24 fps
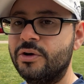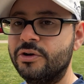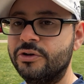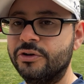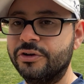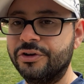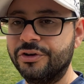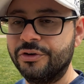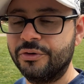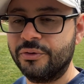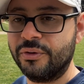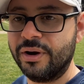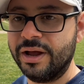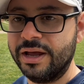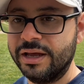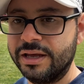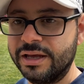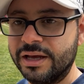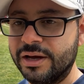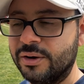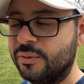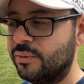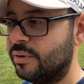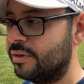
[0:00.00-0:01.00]
You could rake
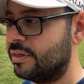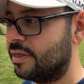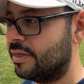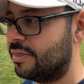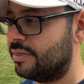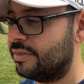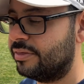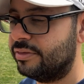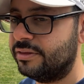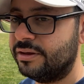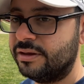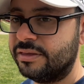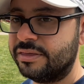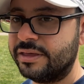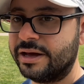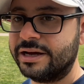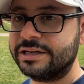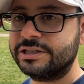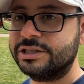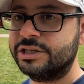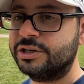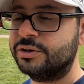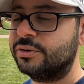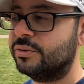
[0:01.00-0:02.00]
it with a
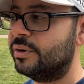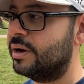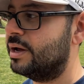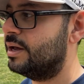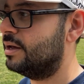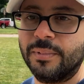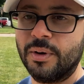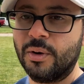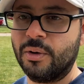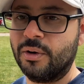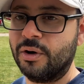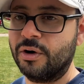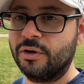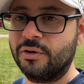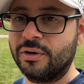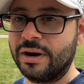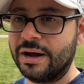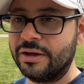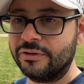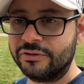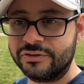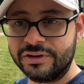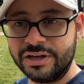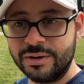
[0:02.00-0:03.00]
dethatching rake or a
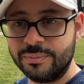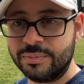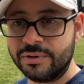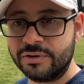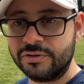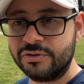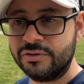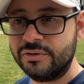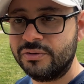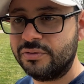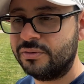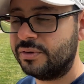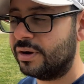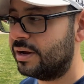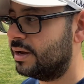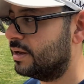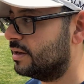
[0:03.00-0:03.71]
Groundskeeper 2 rake.